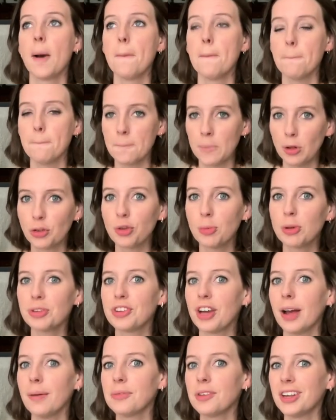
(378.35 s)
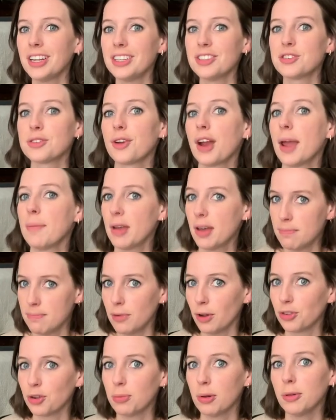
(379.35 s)
multiple times on Instagram and
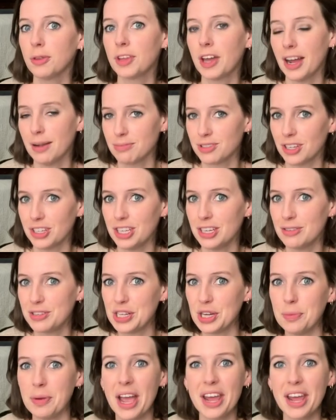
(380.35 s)
multiple times on YouTube.